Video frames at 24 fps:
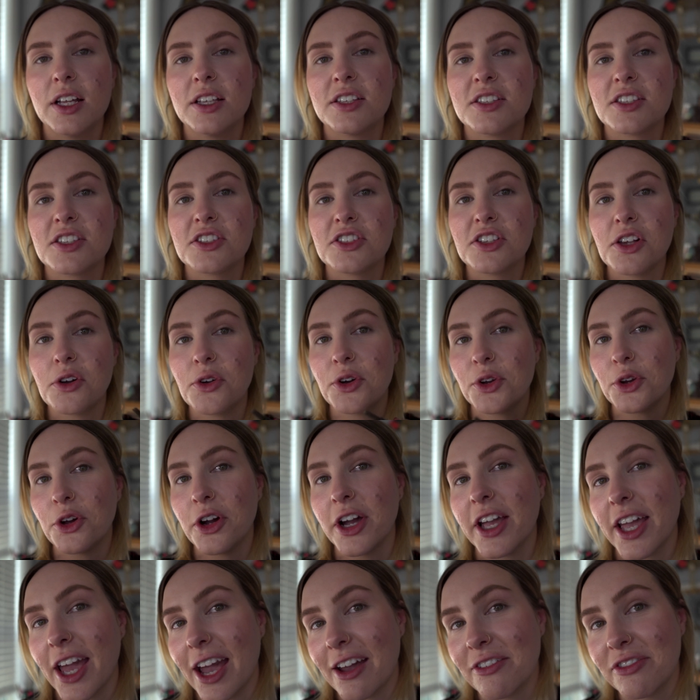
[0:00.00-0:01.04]
So
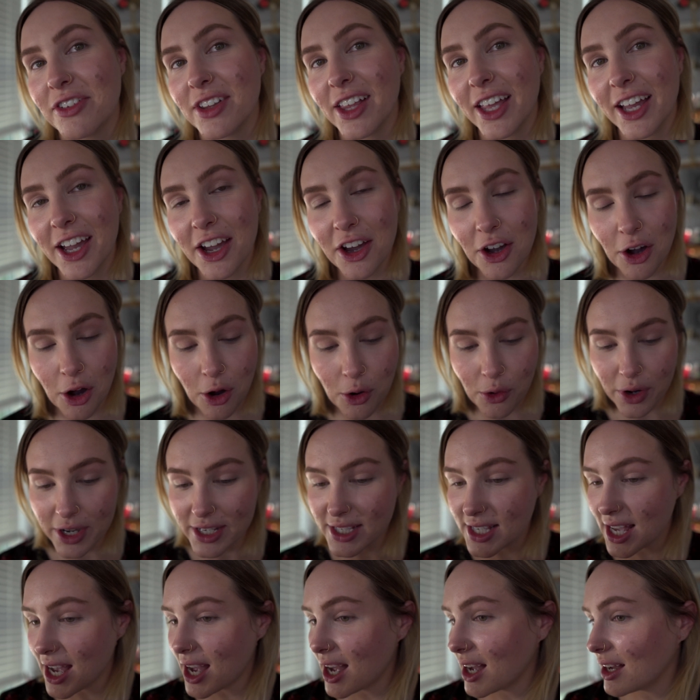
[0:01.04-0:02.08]
annoying. I feel like I
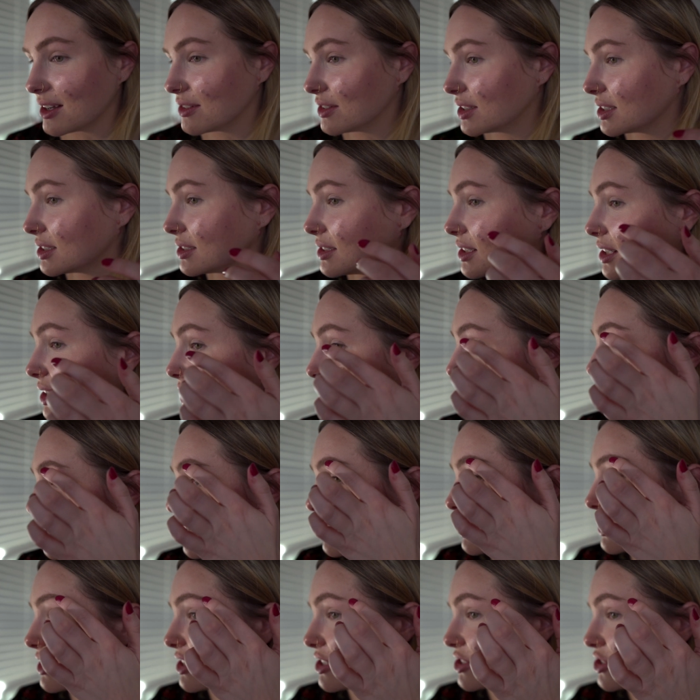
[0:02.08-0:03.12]
always have
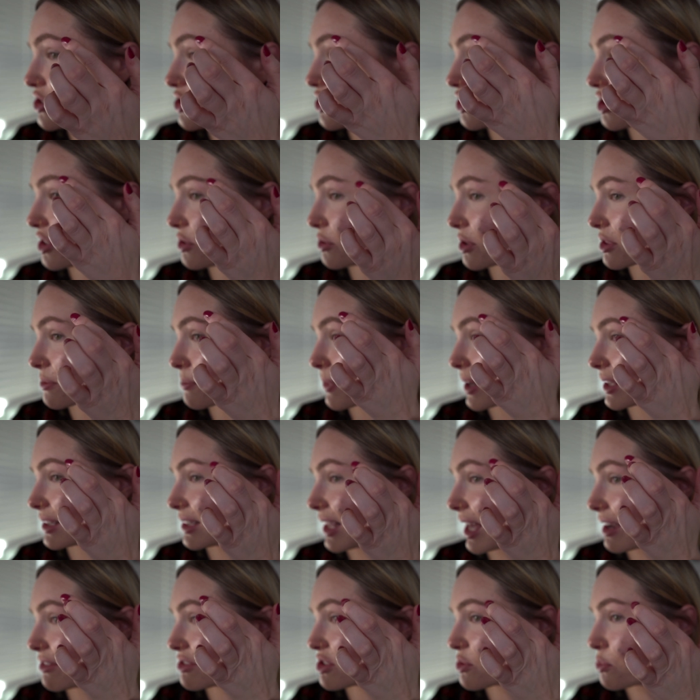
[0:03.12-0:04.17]
an issue with my
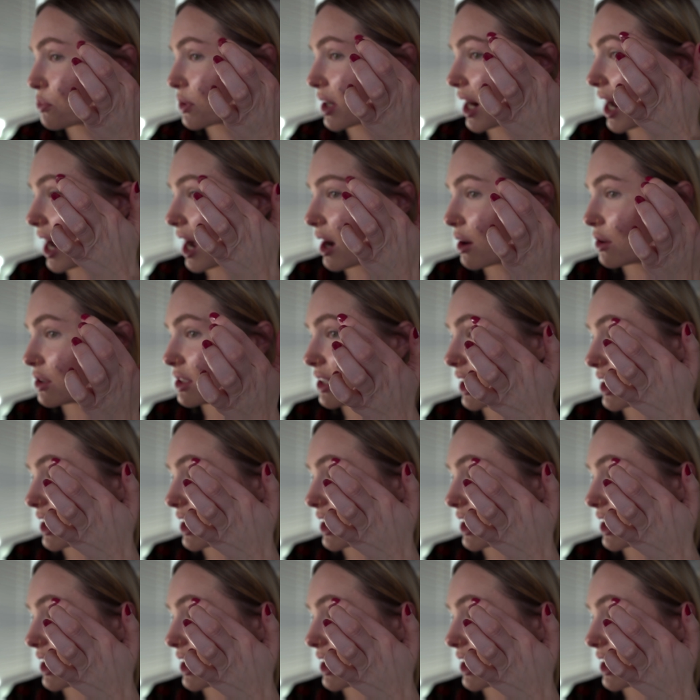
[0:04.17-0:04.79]
left brow.